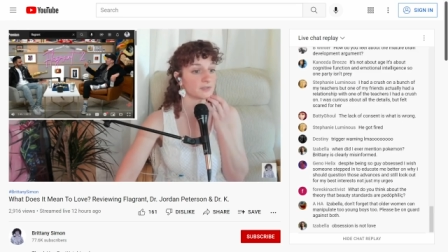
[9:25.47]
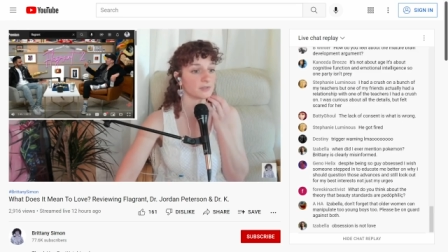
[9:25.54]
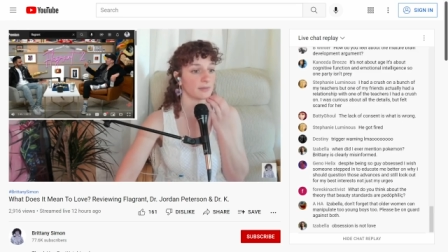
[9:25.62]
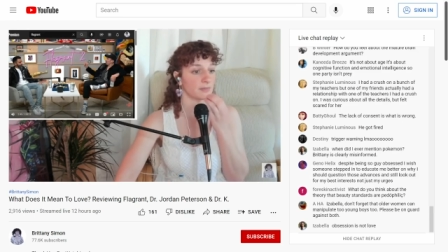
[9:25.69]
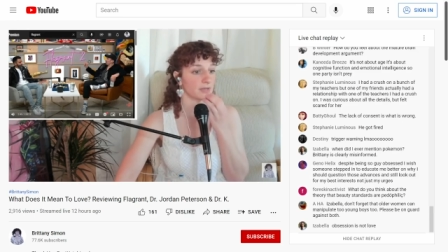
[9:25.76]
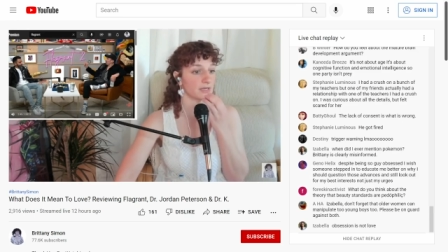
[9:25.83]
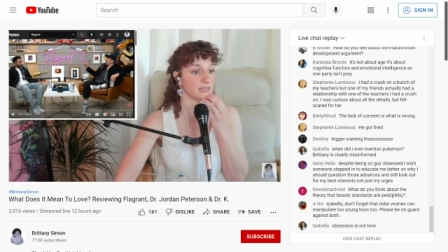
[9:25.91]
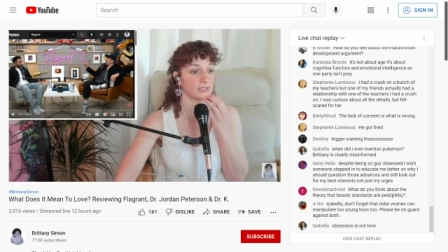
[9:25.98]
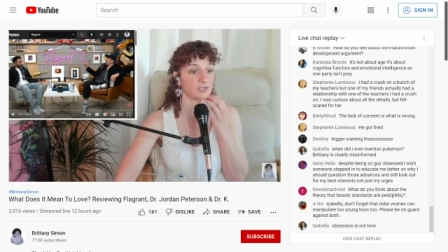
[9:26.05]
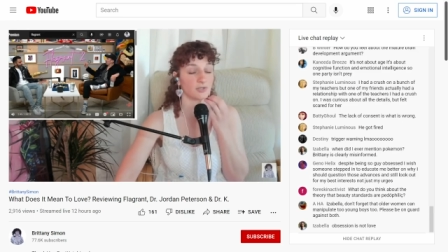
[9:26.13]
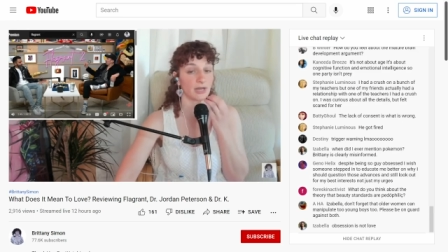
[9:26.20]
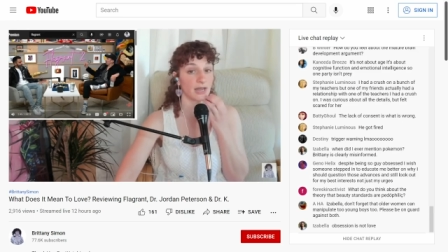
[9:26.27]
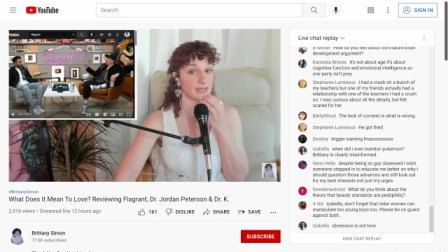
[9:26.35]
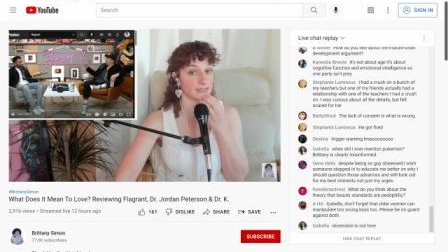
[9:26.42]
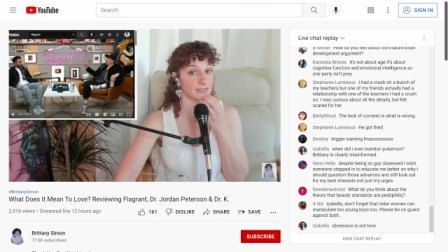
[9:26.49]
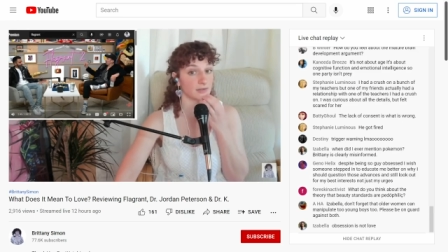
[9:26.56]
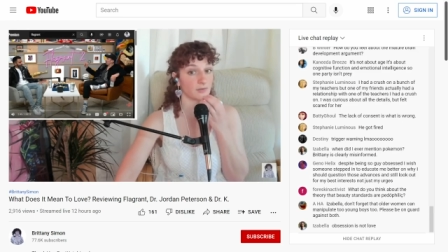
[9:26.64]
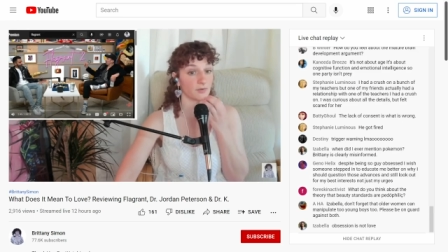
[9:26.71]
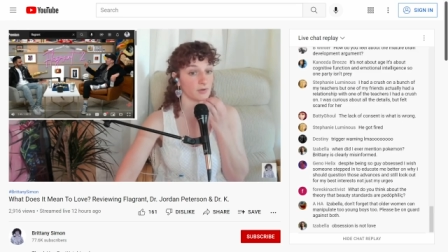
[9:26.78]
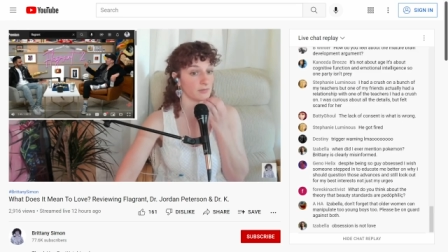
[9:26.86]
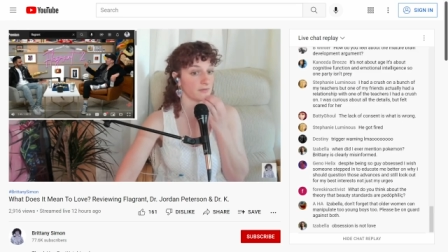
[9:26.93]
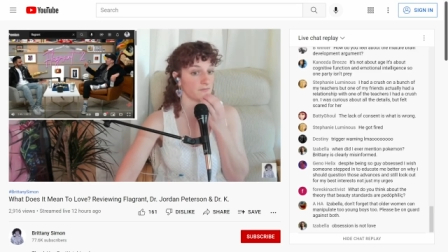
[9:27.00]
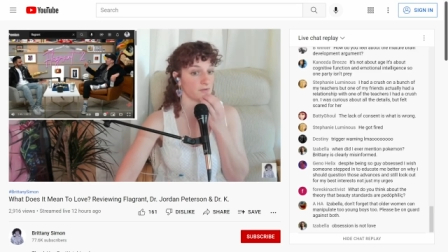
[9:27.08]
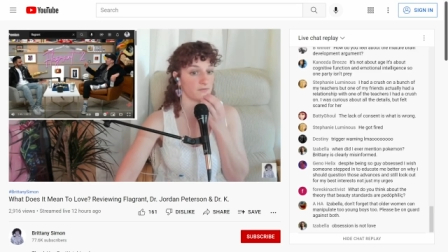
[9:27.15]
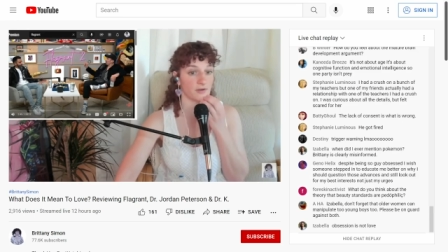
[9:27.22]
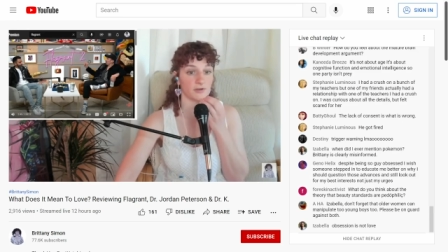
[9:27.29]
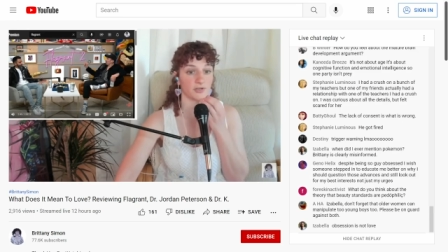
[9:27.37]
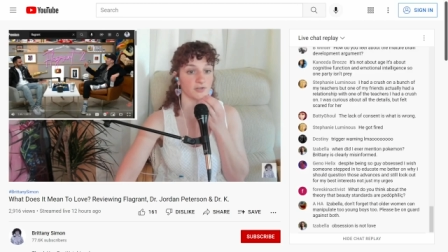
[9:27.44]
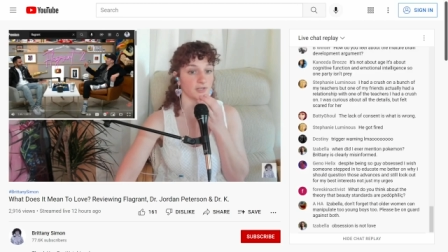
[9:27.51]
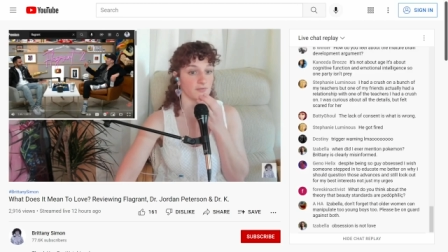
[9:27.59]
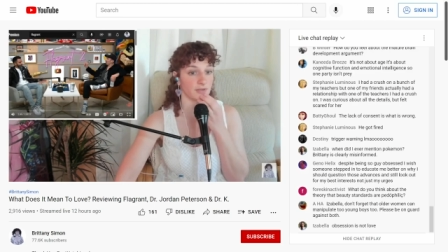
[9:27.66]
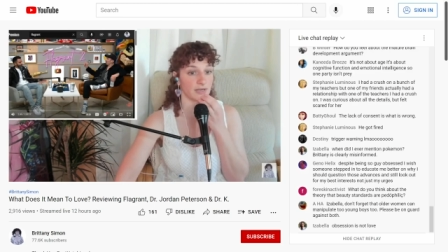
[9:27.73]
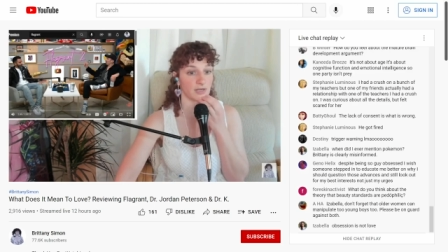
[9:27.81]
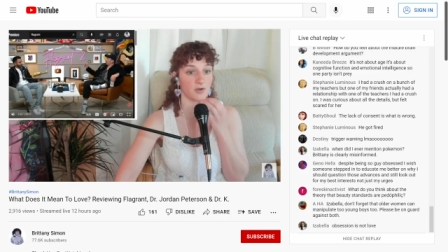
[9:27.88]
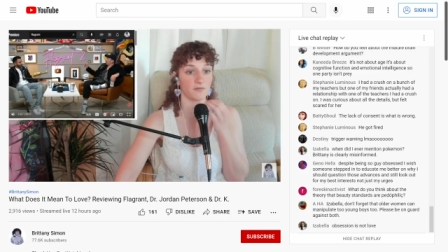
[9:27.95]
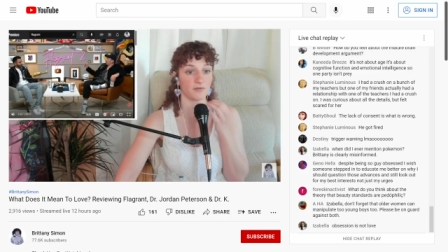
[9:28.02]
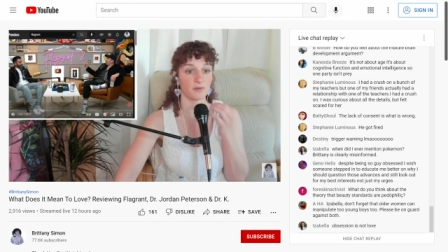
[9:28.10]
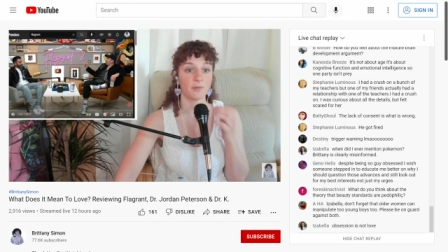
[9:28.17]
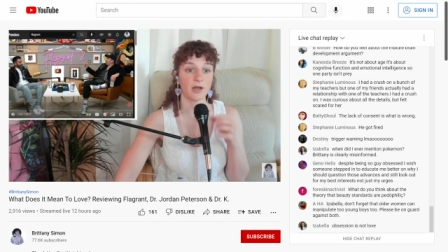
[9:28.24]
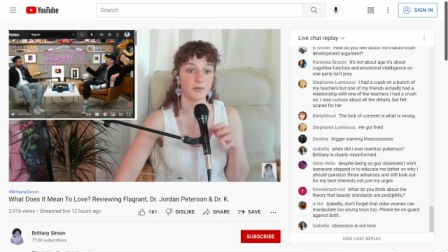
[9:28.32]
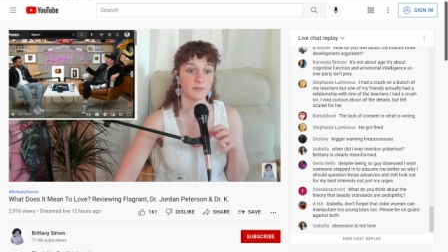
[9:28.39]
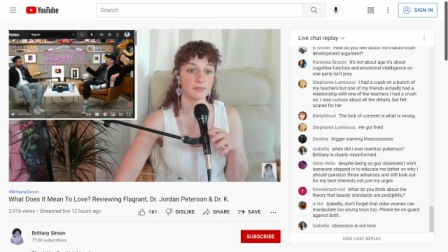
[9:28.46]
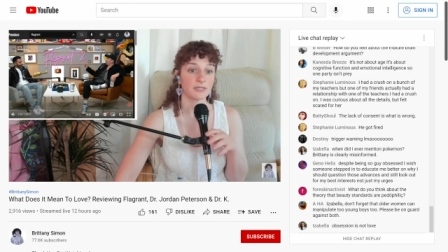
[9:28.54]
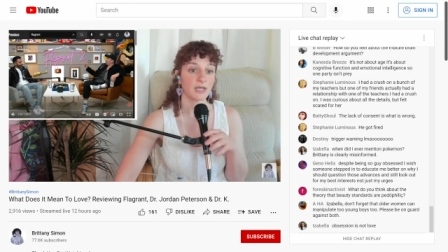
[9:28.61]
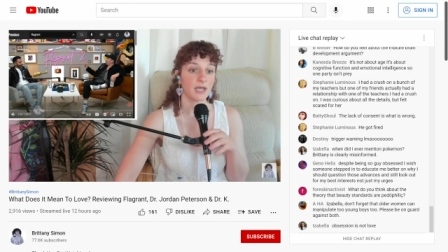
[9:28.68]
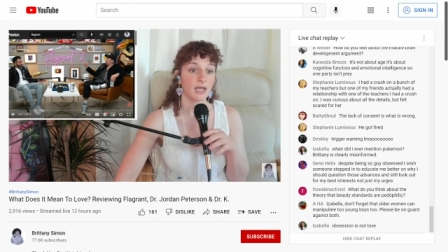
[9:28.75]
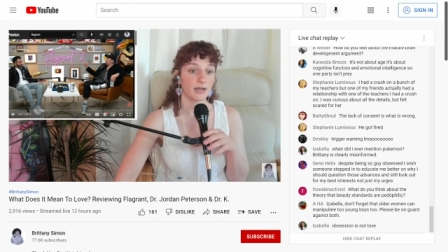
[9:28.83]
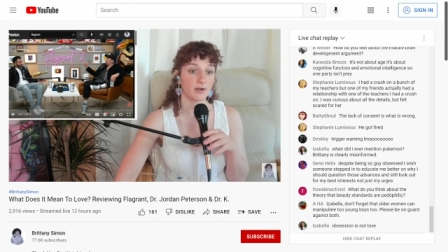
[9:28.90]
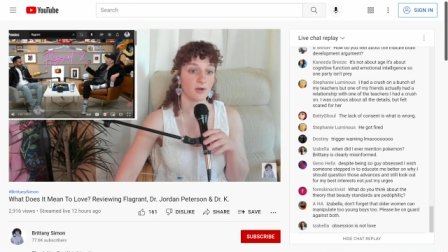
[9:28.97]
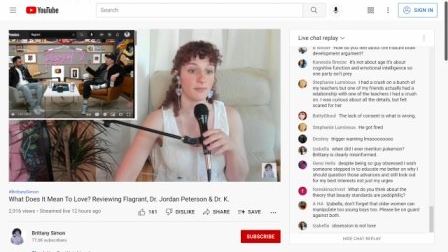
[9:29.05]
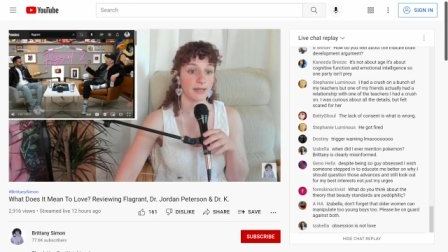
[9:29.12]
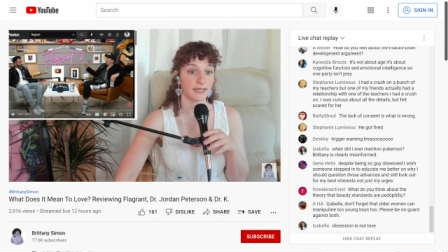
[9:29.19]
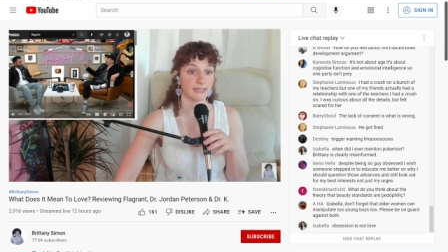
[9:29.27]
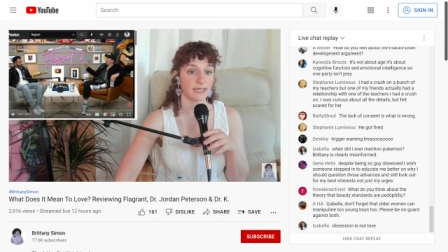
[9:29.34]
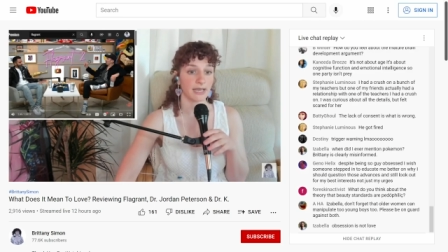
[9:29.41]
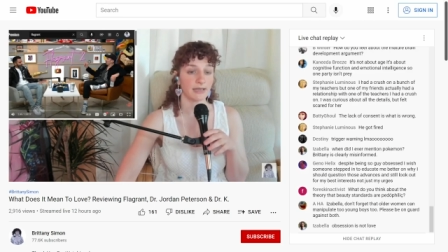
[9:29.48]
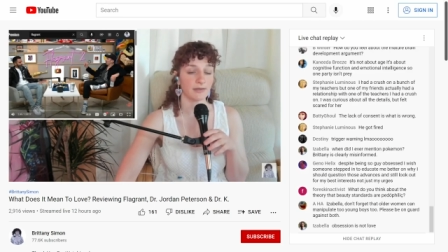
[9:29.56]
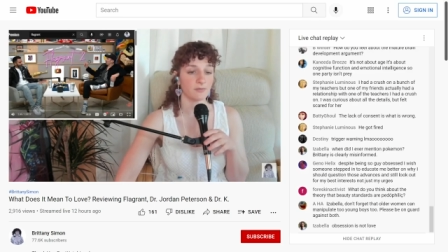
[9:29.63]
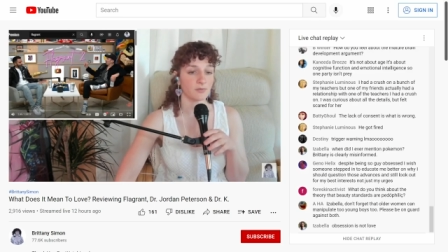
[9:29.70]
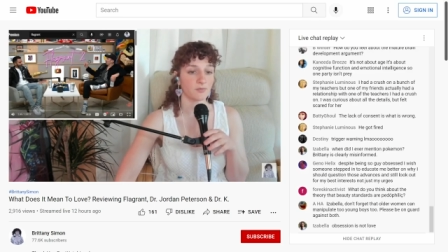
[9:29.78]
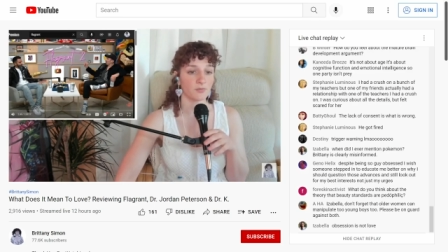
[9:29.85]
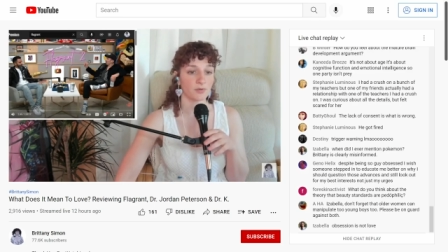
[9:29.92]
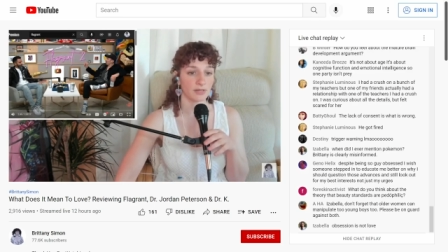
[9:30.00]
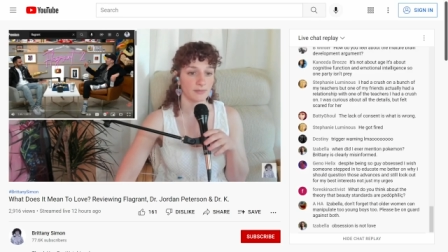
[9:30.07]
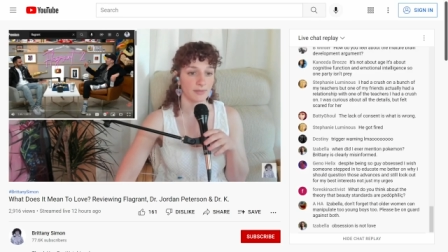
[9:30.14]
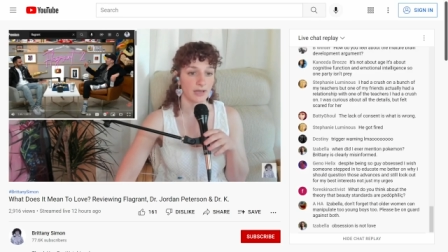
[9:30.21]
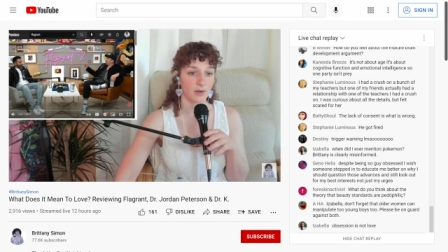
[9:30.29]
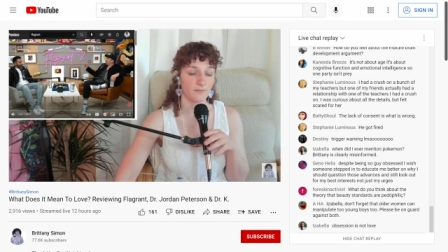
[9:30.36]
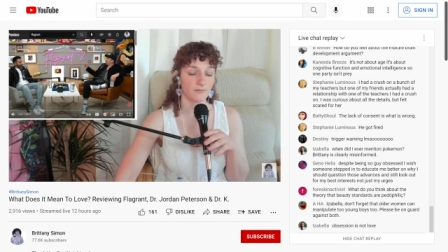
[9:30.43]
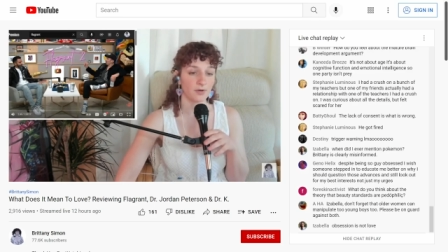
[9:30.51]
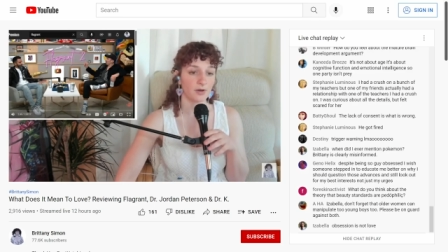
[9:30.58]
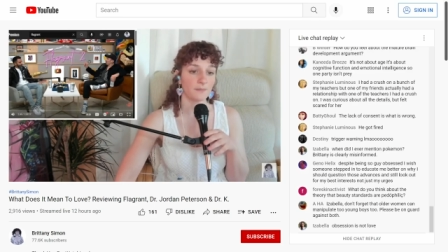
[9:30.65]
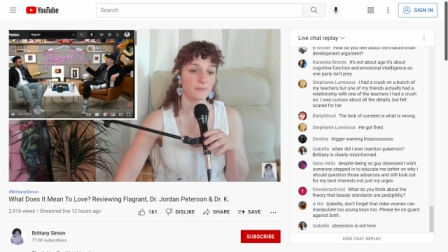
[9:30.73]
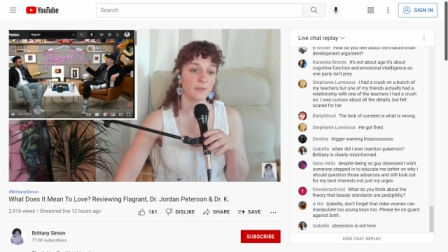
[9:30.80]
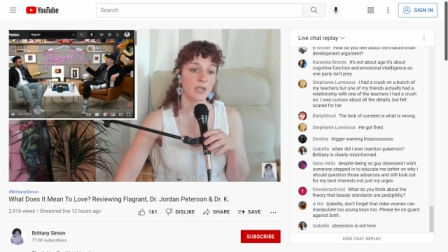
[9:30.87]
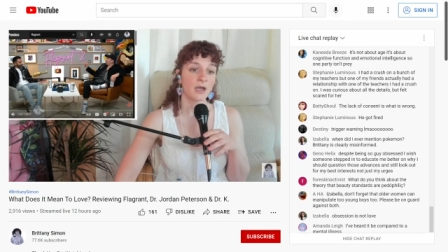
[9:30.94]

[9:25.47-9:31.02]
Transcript: So I'm going to need you to exit the room if you feel yourself getting overwhelmed and go meditate. It would really be helpful.